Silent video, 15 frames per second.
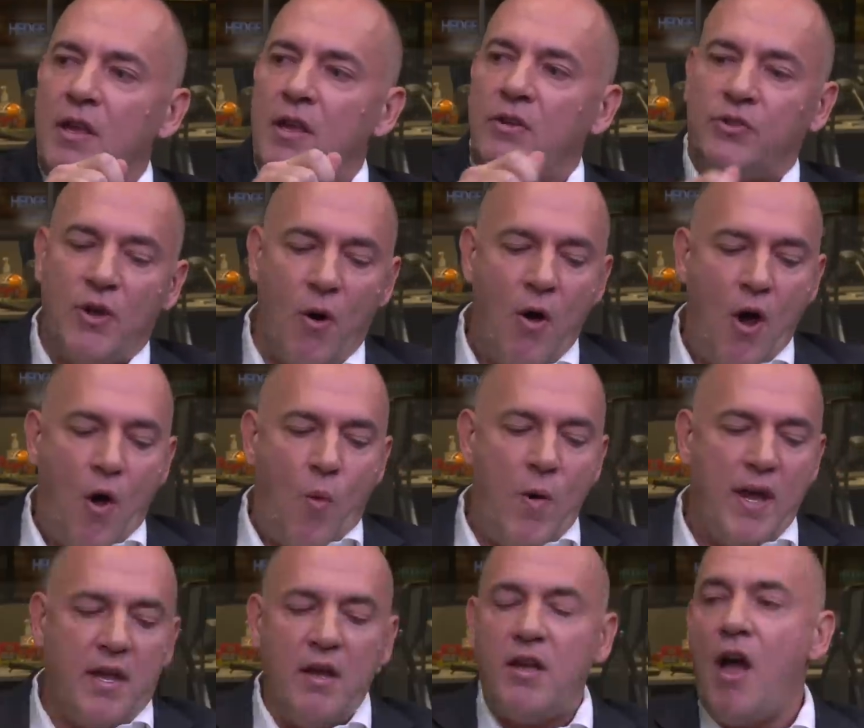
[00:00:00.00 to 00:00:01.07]
So
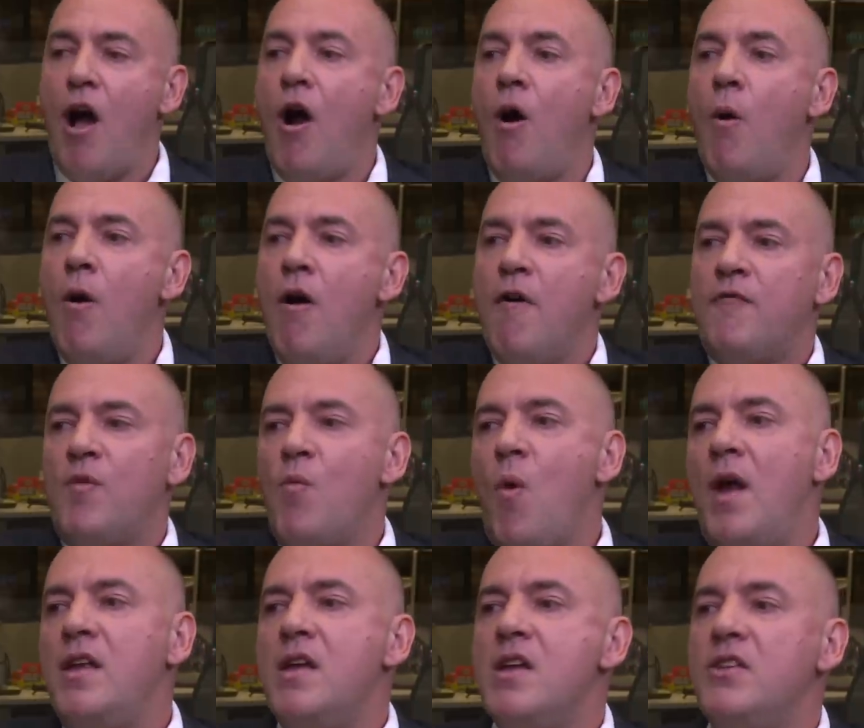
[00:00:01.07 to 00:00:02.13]
we could go from
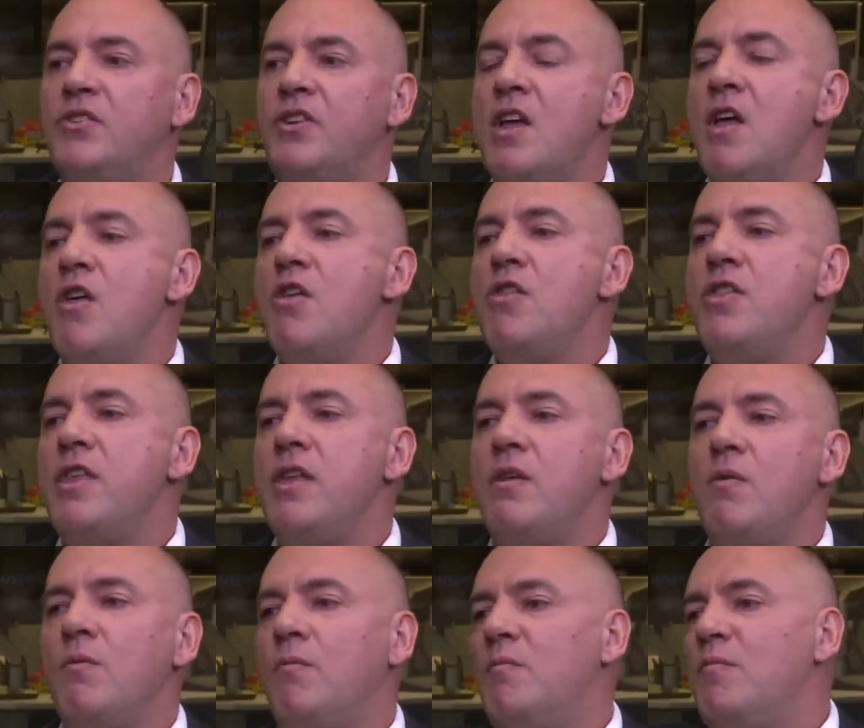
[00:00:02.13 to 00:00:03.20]
what is the
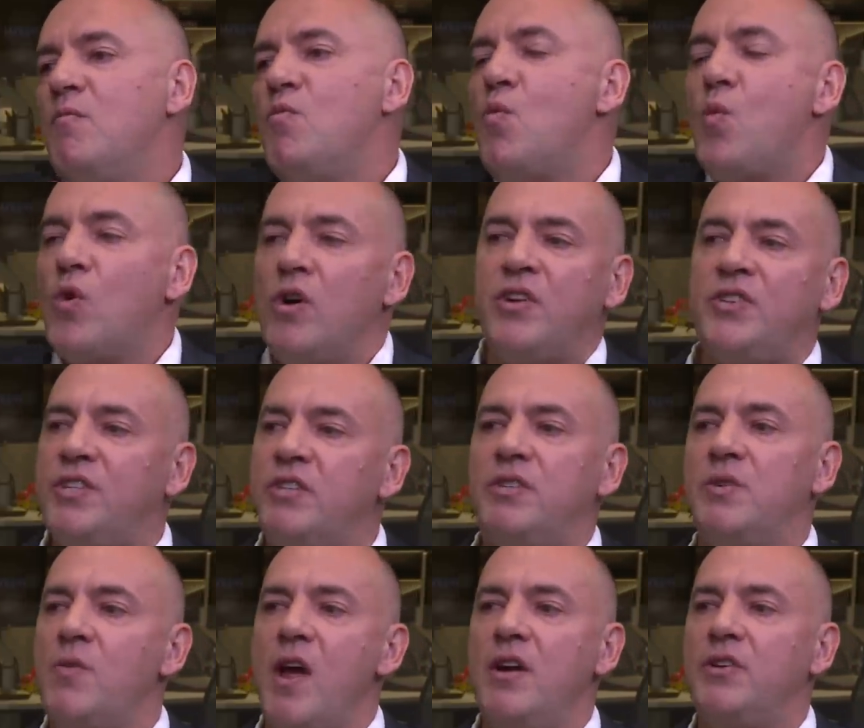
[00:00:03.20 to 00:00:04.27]
worst
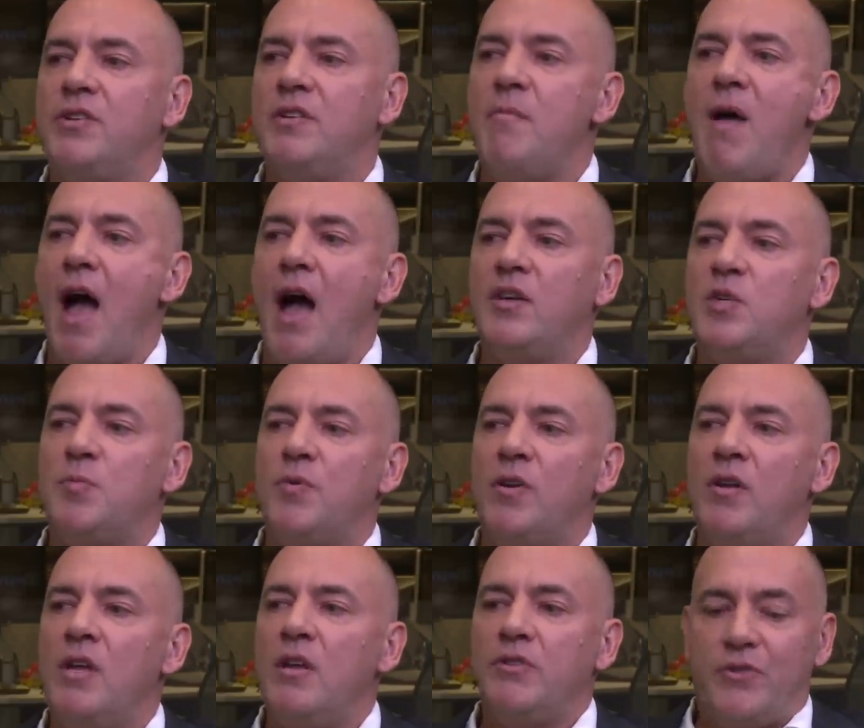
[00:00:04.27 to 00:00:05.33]
situation
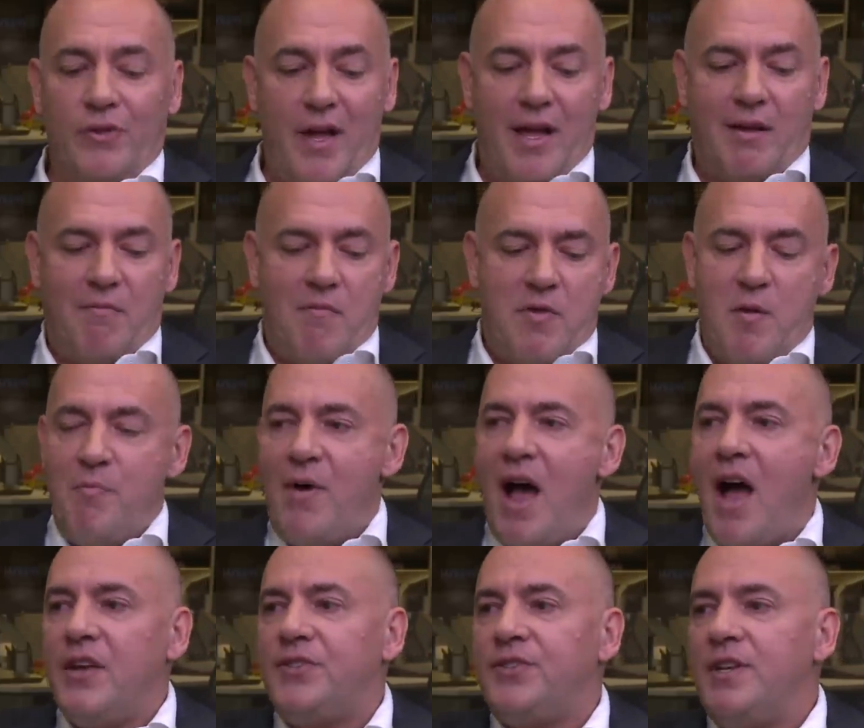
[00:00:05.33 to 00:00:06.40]
imaginable to like the
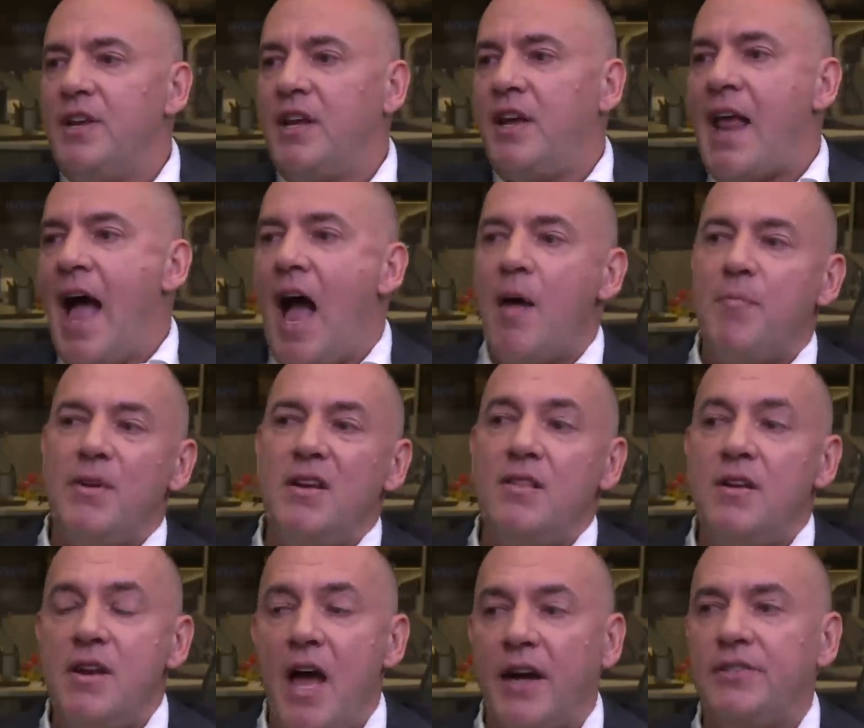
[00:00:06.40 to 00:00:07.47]
best, and it could happen in
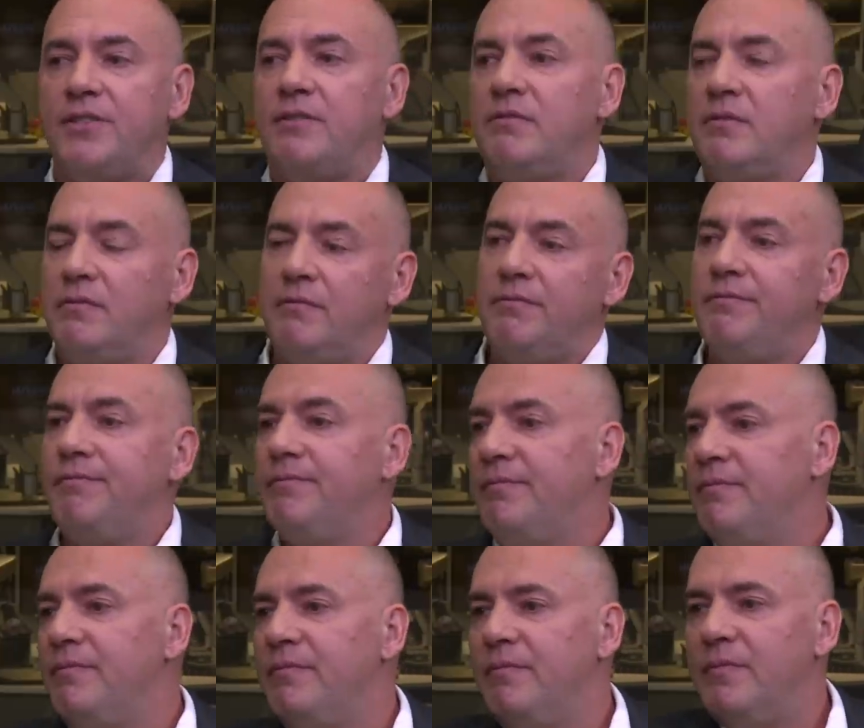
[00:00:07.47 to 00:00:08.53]
the next
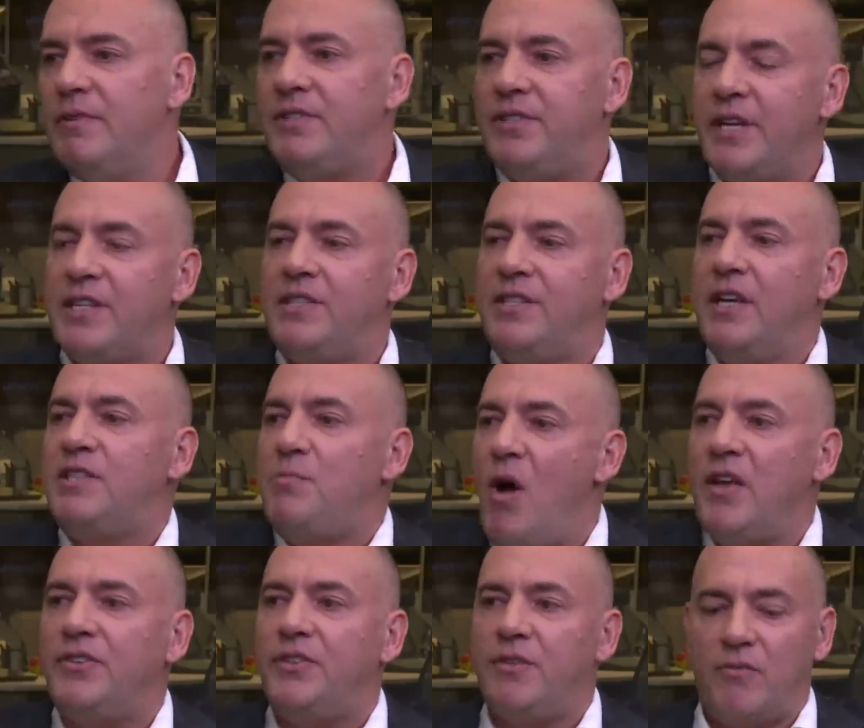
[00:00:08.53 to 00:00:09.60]
Six, six months. Six
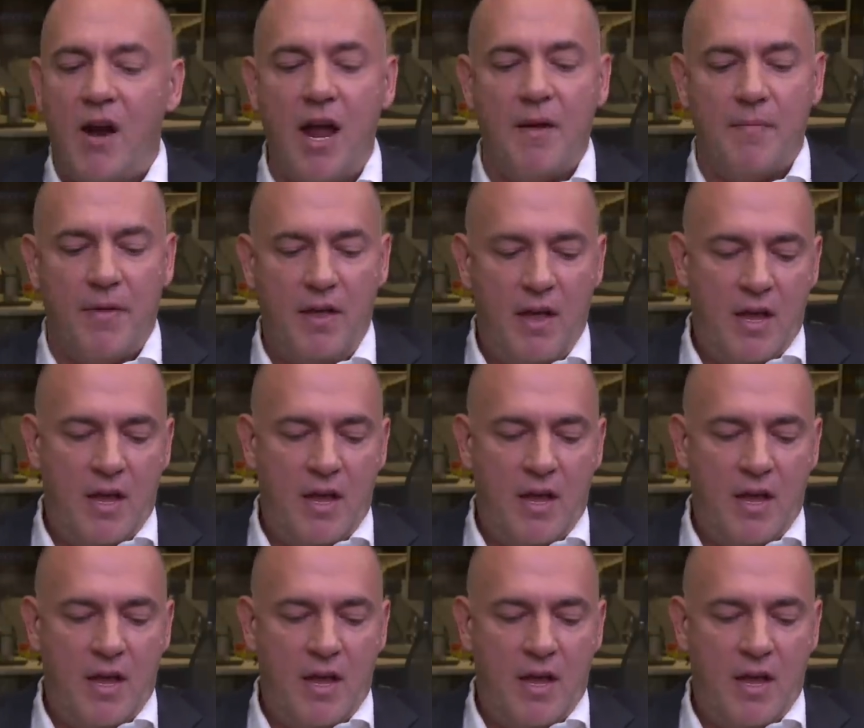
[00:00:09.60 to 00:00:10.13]
months, right.